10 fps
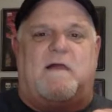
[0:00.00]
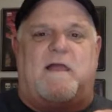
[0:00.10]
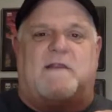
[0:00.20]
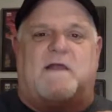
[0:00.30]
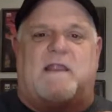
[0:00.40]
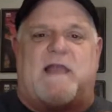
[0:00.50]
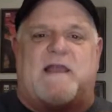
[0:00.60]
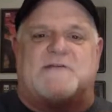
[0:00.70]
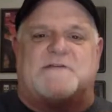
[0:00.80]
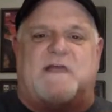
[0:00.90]
And like
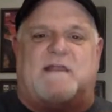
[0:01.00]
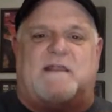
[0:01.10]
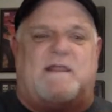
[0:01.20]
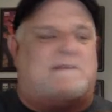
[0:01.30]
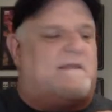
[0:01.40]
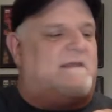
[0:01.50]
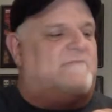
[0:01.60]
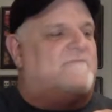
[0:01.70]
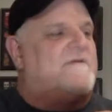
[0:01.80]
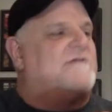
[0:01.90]
I said,
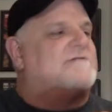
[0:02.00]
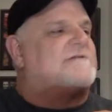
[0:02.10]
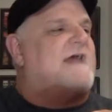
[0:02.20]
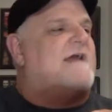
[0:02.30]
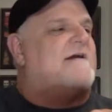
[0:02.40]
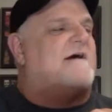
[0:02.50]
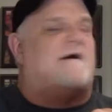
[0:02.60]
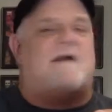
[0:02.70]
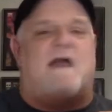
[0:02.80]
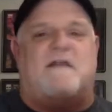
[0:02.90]
it feels like
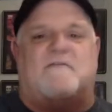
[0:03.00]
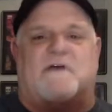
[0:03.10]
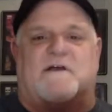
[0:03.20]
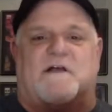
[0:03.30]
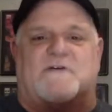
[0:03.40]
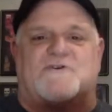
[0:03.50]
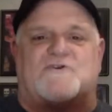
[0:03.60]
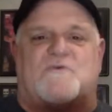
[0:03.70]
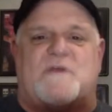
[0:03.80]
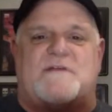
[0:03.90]
kind of a
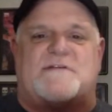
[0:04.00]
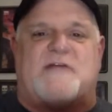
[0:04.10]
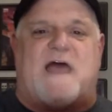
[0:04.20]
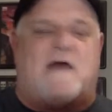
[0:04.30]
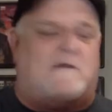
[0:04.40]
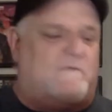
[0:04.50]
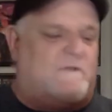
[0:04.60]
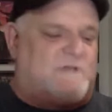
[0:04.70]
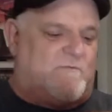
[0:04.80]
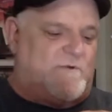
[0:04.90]
street style,
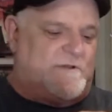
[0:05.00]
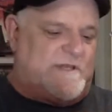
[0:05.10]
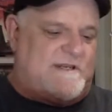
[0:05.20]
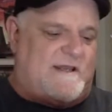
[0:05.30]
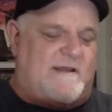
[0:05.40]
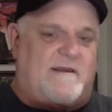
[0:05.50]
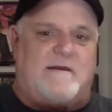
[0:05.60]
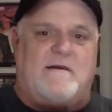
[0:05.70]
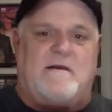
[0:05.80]
which I really dig.